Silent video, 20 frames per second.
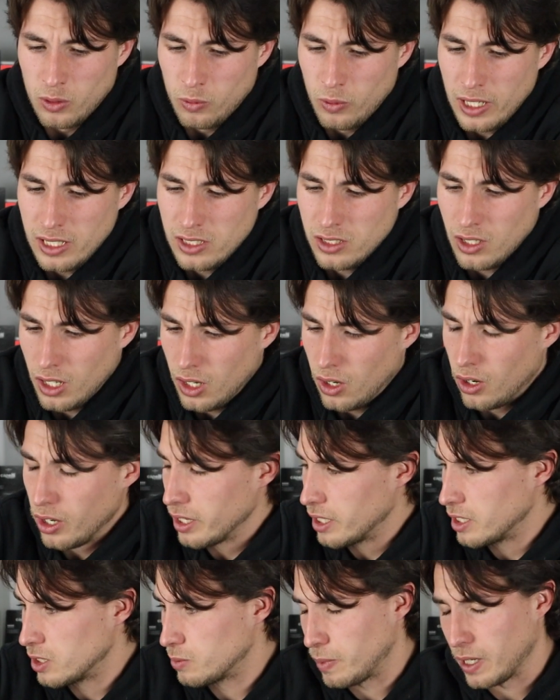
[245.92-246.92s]
the reason I
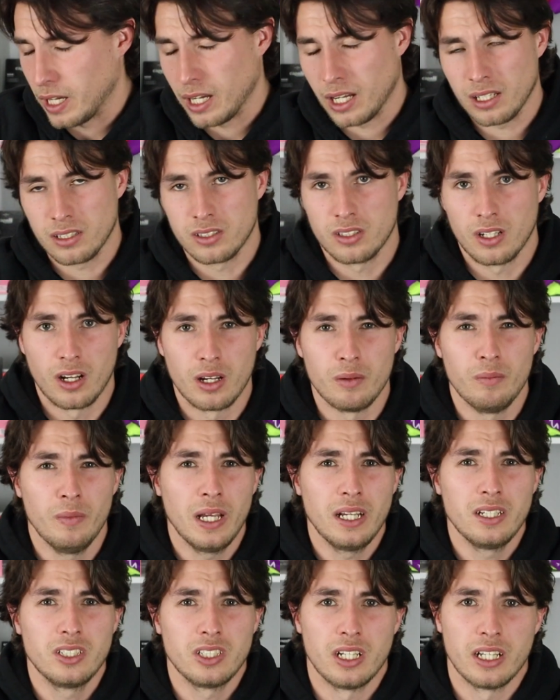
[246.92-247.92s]
like these bags, like
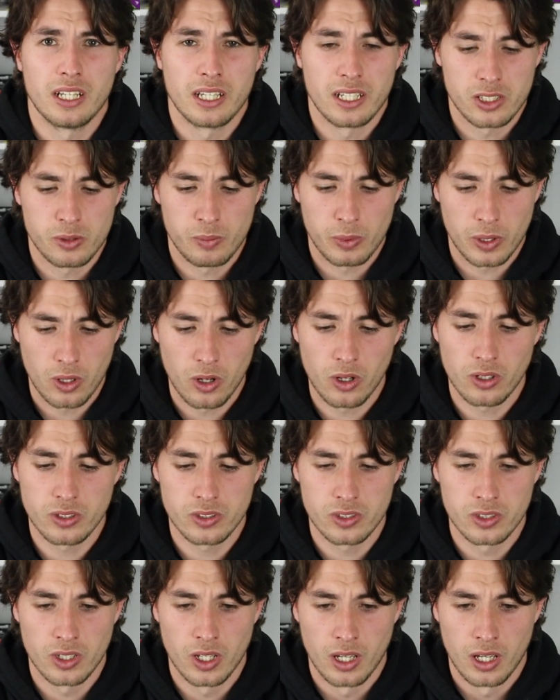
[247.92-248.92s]
majorly, is
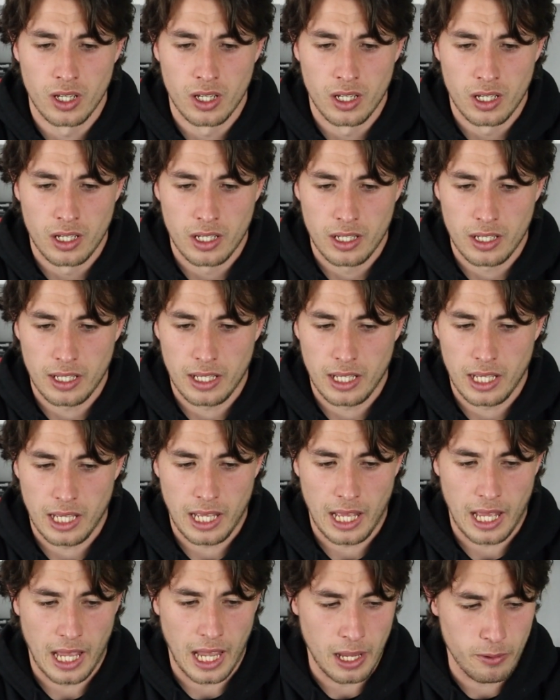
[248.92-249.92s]
because
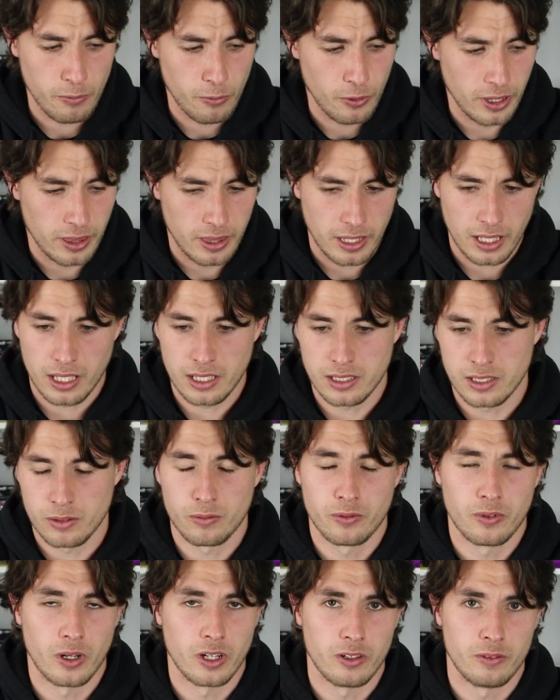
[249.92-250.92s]
everything is in
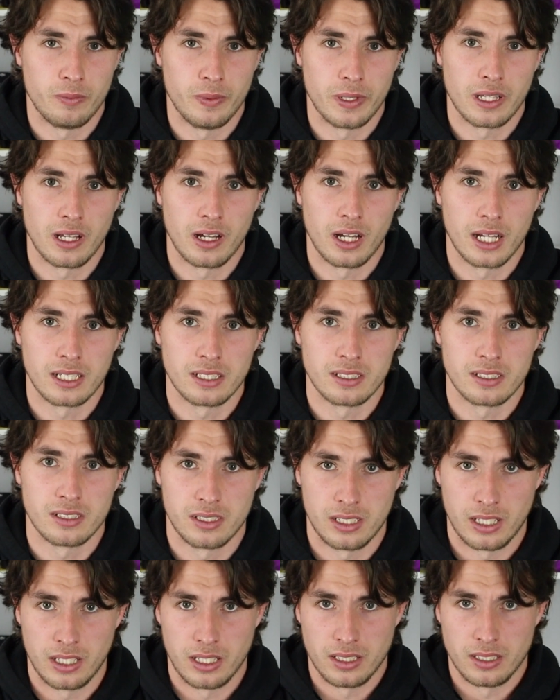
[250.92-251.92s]
front of me that I can
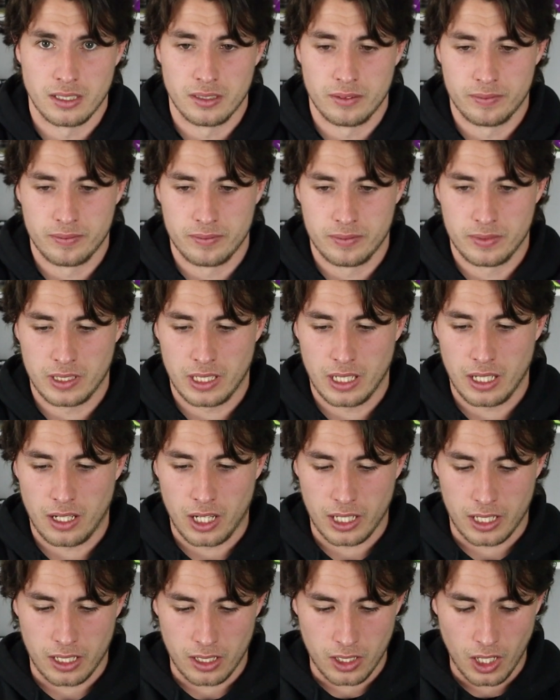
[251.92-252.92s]
see. Yeah,
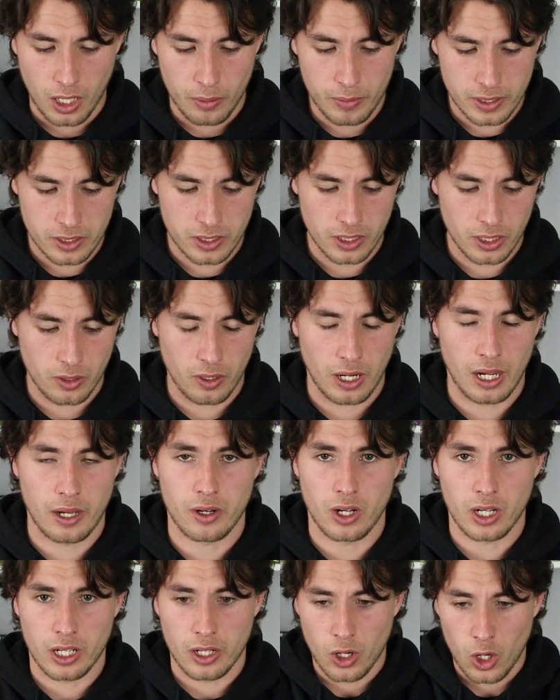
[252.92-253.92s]
I can come into the ground,
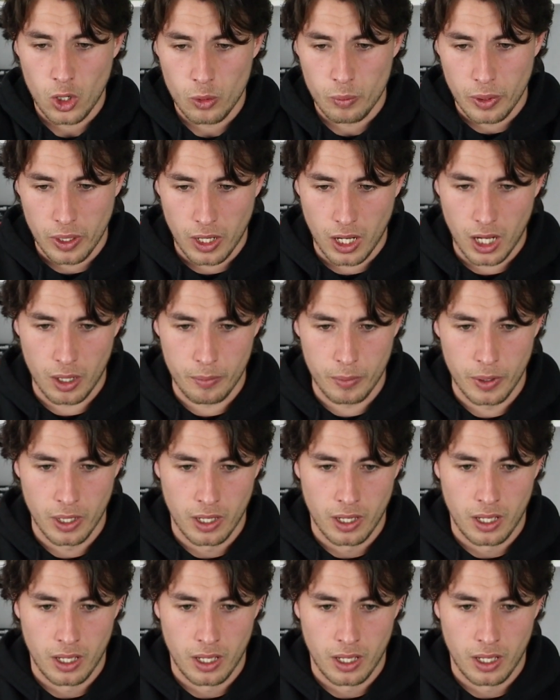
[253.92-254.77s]
I can open up